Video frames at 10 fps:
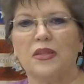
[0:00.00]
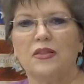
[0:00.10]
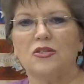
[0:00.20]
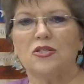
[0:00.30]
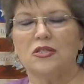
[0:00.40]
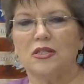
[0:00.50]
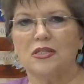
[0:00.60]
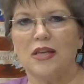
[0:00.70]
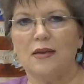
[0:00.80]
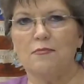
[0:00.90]
This is the
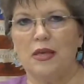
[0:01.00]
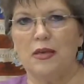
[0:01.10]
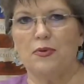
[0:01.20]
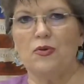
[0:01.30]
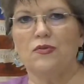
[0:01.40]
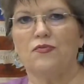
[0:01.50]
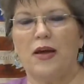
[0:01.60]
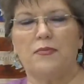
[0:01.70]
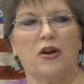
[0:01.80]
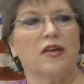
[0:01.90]
same people,
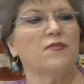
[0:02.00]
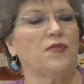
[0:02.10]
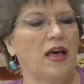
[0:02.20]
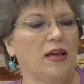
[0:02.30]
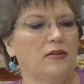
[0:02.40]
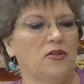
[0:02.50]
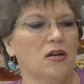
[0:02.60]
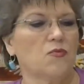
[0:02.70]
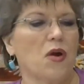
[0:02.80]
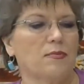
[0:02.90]
Fabric Cafe,
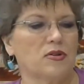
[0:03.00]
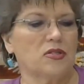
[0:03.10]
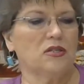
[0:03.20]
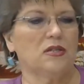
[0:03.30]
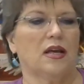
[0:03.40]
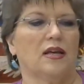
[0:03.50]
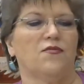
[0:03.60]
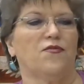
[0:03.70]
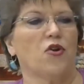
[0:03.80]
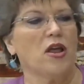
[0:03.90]
Donna Robertson and
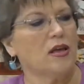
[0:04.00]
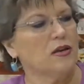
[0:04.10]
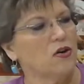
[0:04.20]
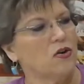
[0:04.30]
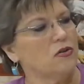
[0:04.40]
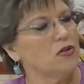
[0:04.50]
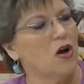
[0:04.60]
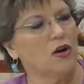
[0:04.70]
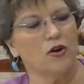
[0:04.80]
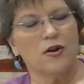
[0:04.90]
Fran, her
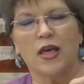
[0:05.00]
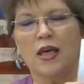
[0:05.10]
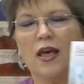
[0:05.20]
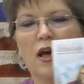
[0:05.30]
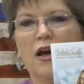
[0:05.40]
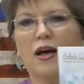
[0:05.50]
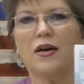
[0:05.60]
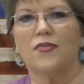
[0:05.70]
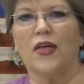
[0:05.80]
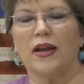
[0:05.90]
daughter,
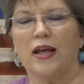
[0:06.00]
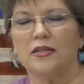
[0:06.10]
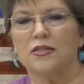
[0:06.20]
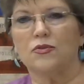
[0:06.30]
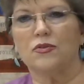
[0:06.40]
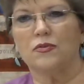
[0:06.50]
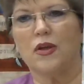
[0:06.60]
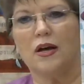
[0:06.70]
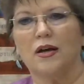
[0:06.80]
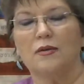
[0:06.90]
that has
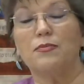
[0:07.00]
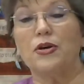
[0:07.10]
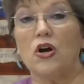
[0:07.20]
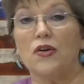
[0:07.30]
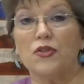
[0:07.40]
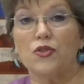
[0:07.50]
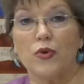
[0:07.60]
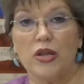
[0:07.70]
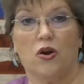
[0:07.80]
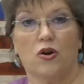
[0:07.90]
put on the
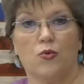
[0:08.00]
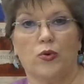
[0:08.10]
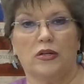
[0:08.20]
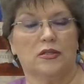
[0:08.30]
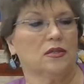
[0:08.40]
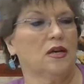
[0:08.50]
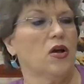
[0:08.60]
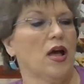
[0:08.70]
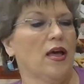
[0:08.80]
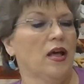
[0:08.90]
3-yard quilts.
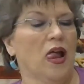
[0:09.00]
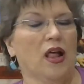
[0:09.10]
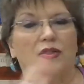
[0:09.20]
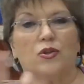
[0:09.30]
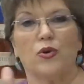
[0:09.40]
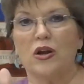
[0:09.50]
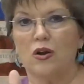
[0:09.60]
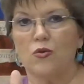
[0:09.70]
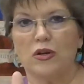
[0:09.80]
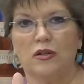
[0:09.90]
Okay.
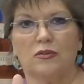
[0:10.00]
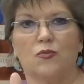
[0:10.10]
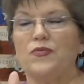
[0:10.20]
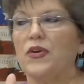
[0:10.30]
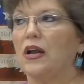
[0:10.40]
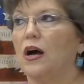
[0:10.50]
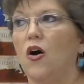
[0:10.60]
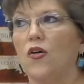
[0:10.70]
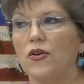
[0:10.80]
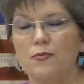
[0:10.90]
3-yard quilt. We've got
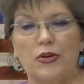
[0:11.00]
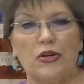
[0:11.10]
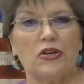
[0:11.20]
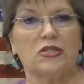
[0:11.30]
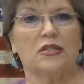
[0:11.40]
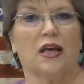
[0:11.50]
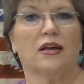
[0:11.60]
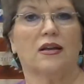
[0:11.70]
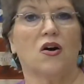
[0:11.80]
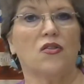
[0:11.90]
all their books
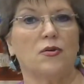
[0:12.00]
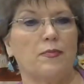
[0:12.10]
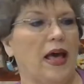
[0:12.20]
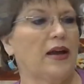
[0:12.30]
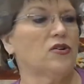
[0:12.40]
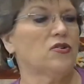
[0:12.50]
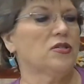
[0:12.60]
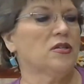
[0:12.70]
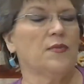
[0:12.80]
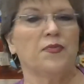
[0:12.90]
and all their
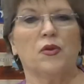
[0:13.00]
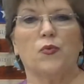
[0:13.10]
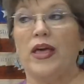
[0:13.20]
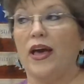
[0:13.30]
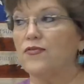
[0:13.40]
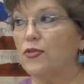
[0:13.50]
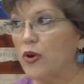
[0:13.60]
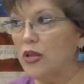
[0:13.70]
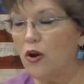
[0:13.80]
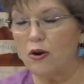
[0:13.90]
patterns. We have
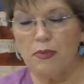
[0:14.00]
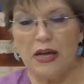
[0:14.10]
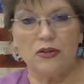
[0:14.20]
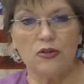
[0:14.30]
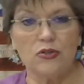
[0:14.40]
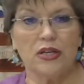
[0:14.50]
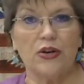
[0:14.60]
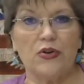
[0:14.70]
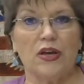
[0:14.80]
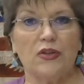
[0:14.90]
3-yard bundles
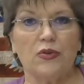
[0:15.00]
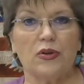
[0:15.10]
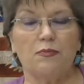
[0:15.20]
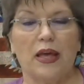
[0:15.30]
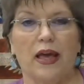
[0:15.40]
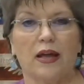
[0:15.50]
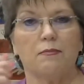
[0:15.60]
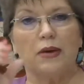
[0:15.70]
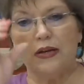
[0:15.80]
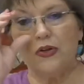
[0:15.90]
here that you can pick out a
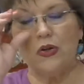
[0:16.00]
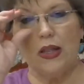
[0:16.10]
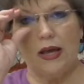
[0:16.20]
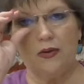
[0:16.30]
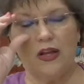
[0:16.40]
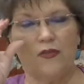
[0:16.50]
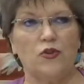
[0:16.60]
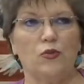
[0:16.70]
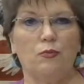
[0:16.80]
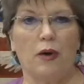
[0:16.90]
bundle. And if
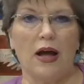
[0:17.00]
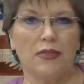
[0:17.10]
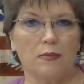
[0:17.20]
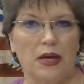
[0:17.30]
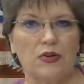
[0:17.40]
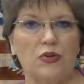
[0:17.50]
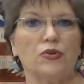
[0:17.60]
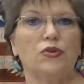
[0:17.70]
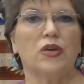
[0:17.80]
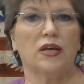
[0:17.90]
you buy the bundle,
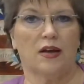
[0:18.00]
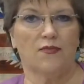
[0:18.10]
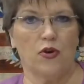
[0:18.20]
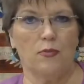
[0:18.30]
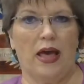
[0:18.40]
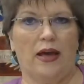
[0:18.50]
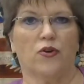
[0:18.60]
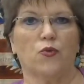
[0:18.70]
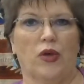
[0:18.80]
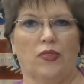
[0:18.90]
you get a free
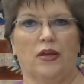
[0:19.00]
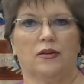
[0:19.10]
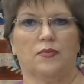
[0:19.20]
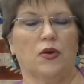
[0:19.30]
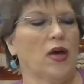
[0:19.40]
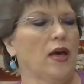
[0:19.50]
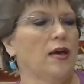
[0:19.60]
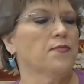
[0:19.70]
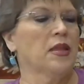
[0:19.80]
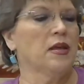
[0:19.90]
pattern with it.
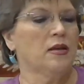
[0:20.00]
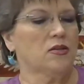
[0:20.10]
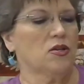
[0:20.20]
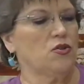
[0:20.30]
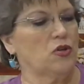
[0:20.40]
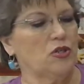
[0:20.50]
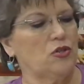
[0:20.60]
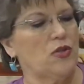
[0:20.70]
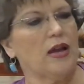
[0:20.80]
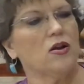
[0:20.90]
Okay. So you can
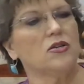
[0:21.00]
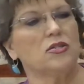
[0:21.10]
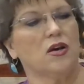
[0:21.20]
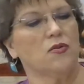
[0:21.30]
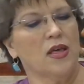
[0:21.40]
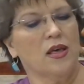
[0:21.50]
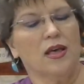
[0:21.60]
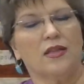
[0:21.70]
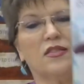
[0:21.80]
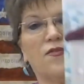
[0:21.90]
do that also.
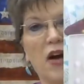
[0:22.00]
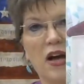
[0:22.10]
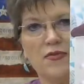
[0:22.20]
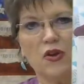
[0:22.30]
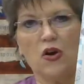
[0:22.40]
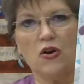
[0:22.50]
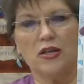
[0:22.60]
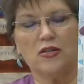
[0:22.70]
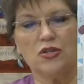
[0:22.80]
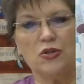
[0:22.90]
The 5-yard
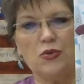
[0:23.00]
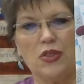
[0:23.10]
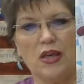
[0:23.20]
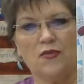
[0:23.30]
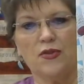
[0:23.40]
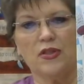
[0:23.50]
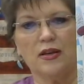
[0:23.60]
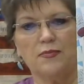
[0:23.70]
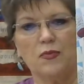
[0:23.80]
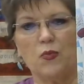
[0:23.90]
is a new thing for
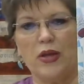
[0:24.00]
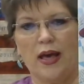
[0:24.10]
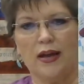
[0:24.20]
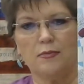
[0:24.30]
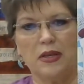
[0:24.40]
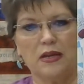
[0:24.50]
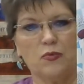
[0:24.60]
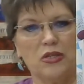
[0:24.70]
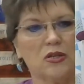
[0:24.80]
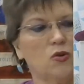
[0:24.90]
them. We had them in,
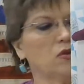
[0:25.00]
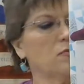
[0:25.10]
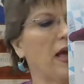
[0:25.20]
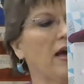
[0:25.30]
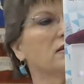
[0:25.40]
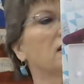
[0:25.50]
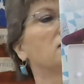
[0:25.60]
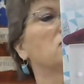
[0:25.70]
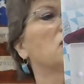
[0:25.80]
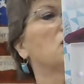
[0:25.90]
we sold them out.
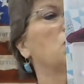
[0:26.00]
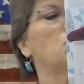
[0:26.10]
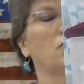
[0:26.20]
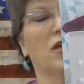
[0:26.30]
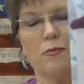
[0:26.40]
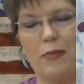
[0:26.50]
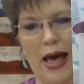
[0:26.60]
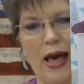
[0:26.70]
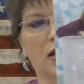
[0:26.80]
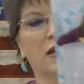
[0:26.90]
And so they're
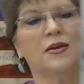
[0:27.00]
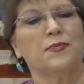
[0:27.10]
back.